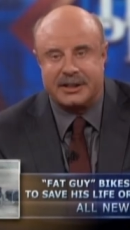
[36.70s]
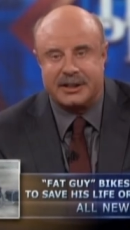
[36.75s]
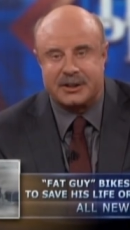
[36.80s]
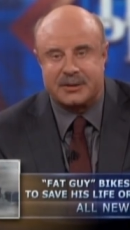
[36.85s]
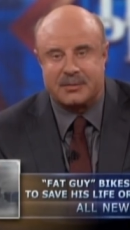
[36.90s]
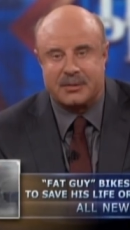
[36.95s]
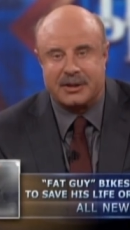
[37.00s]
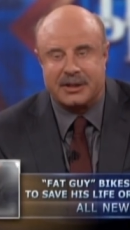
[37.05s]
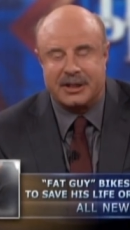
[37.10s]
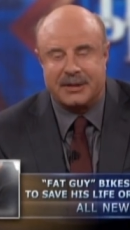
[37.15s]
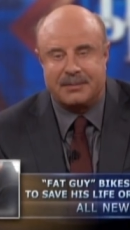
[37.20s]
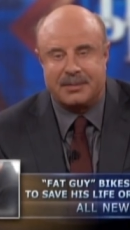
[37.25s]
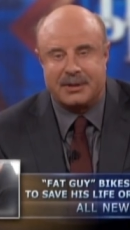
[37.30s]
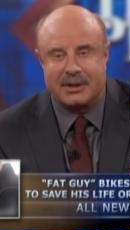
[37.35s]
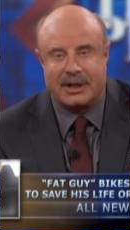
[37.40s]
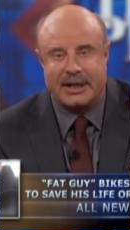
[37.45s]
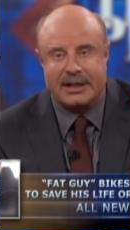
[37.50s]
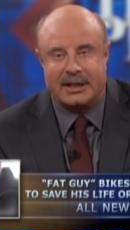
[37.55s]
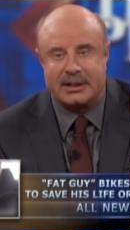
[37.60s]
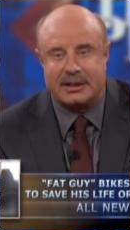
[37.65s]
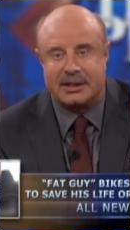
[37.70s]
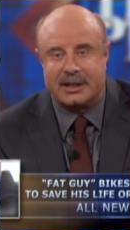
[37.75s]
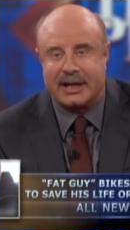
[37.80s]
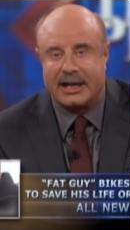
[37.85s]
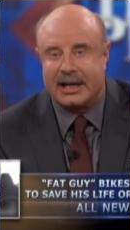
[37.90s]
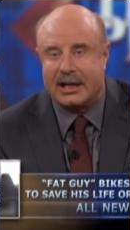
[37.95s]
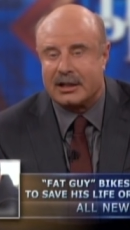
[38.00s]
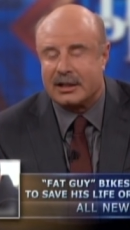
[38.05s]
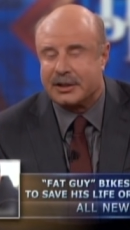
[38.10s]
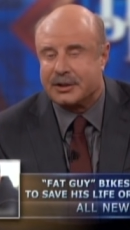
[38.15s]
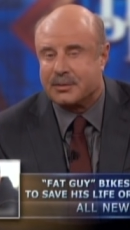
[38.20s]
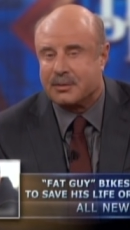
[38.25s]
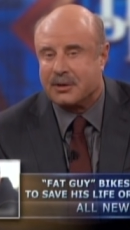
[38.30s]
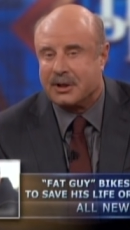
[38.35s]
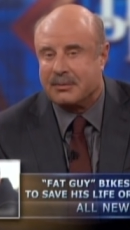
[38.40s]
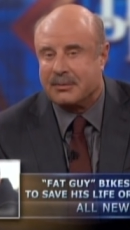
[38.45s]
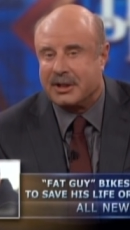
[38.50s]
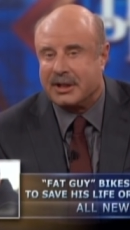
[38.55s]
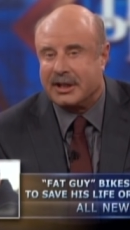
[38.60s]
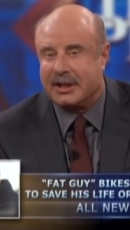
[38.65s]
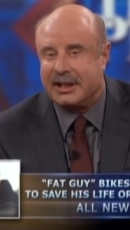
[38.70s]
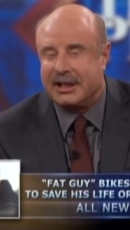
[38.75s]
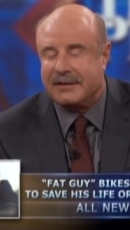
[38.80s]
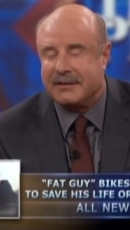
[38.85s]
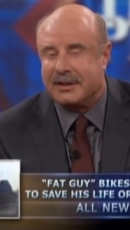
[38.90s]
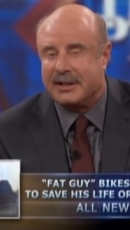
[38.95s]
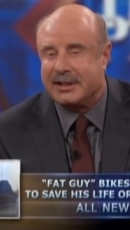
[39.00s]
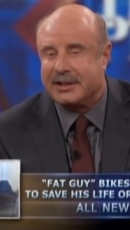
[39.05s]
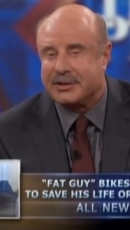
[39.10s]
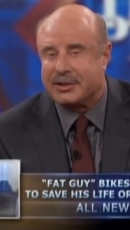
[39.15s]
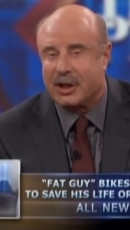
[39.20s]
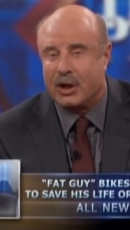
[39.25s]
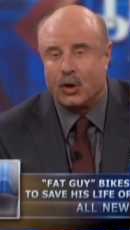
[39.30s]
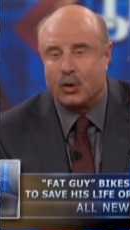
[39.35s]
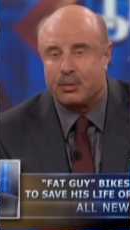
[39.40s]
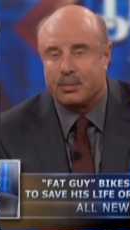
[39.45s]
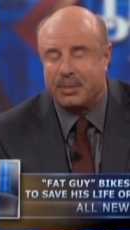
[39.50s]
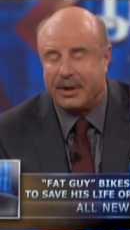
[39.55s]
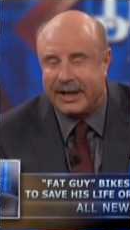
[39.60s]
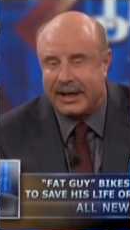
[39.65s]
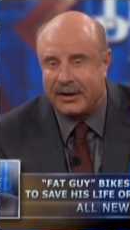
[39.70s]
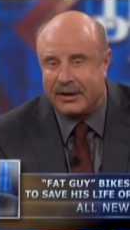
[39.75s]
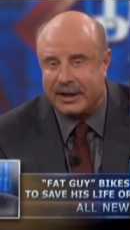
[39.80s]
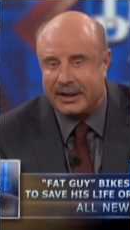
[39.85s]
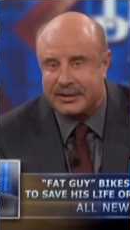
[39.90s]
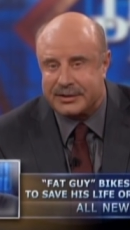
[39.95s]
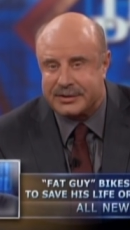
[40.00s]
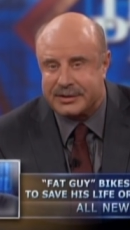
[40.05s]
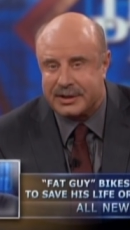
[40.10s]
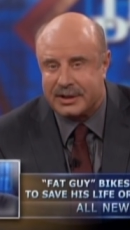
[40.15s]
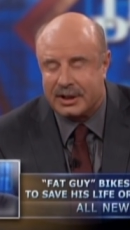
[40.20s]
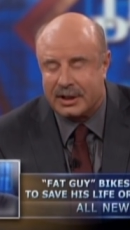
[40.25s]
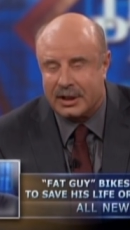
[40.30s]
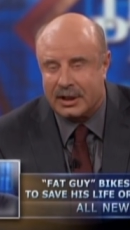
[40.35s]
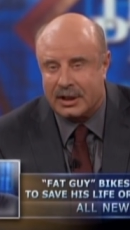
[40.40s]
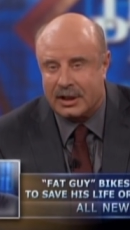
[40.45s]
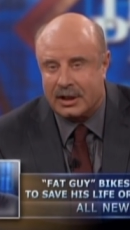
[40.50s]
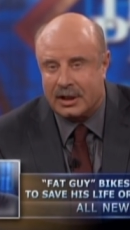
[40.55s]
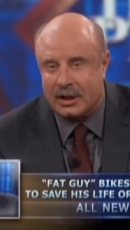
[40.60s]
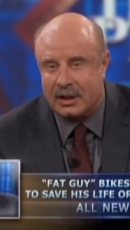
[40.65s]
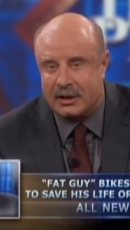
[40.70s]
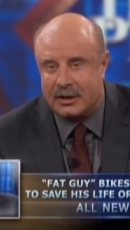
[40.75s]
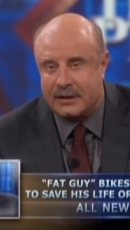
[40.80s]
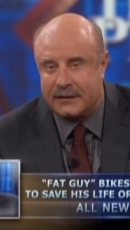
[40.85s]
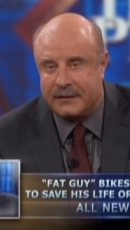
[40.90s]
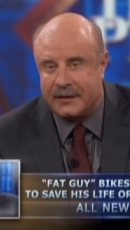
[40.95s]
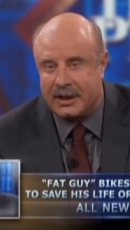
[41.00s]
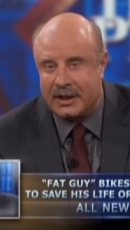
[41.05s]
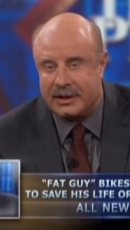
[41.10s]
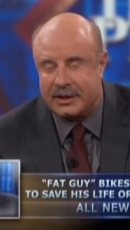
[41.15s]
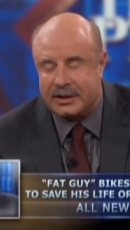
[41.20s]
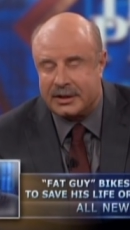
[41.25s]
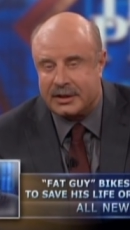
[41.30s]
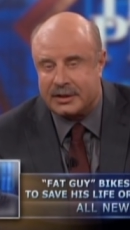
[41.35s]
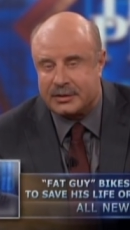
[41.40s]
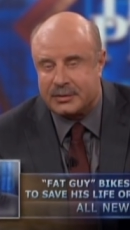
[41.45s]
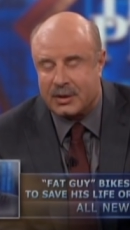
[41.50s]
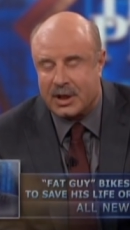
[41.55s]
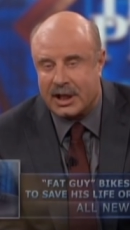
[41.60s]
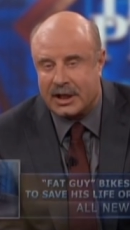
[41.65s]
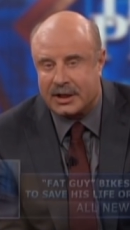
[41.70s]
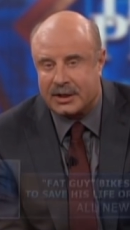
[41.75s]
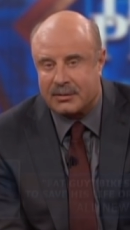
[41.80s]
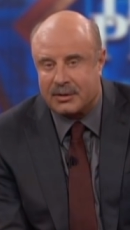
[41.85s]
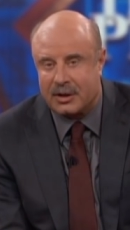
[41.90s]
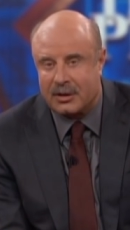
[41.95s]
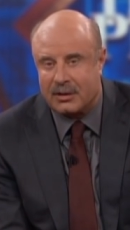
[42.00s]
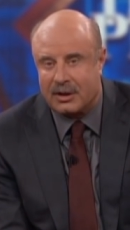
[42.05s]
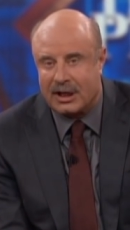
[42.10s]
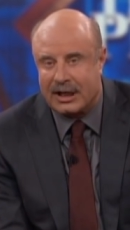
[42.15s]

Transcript: he has manipulated countless women and even his own parents to fund his rock and roll